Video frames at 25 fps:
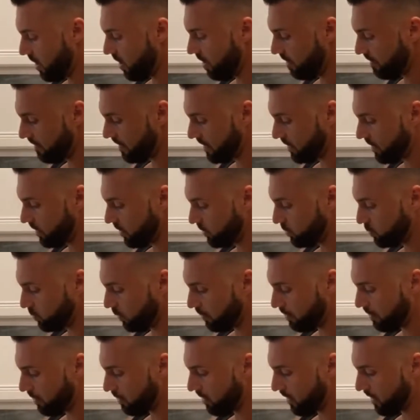oven. Those
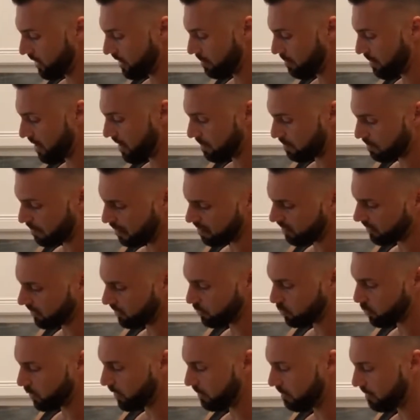will be ready in about
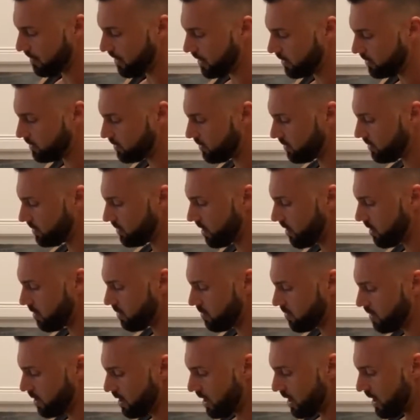probably 20 minutes or
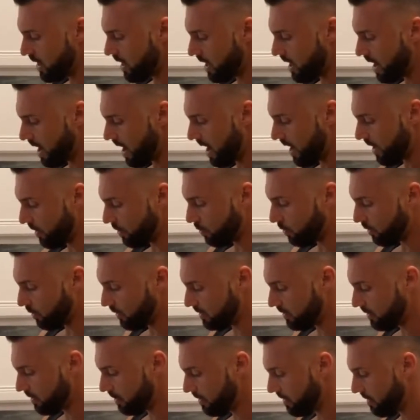so at
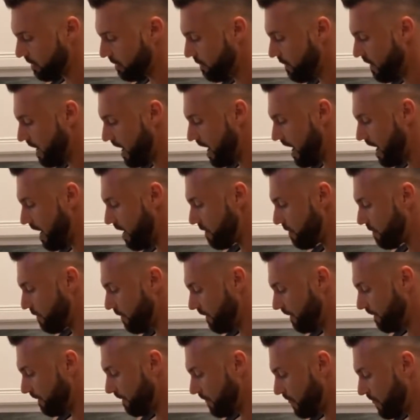375.
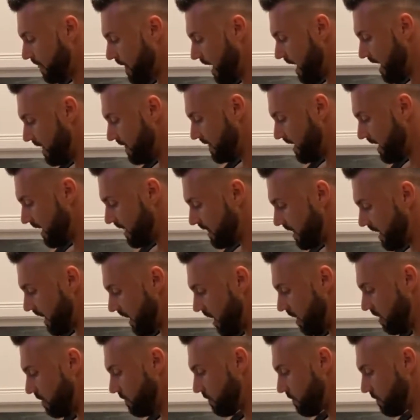And then the air